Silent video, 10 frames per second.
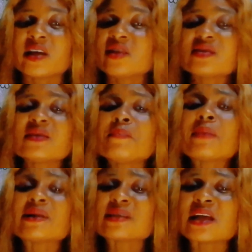It doesn't
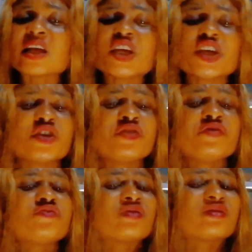matter
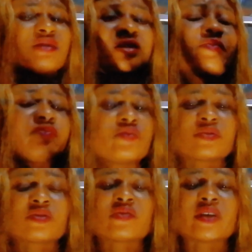if you are starting from
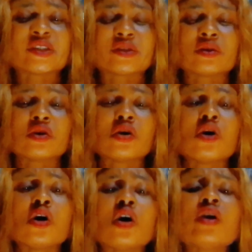scratch.
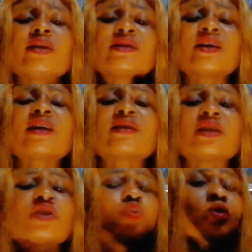All it takes
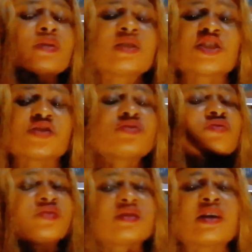is one decision
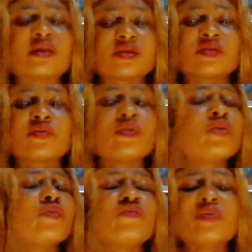to start.
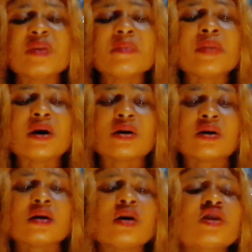Remember,
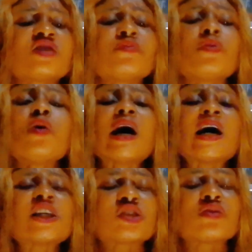small
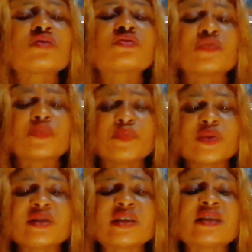actions
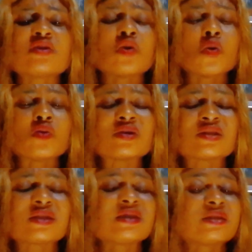repeated
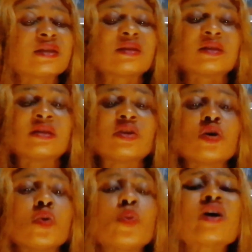consistently
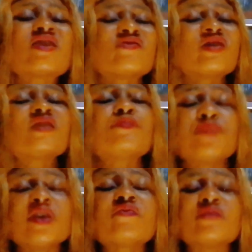will create
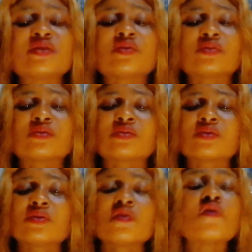big results
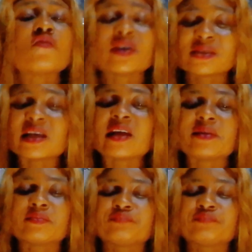over time.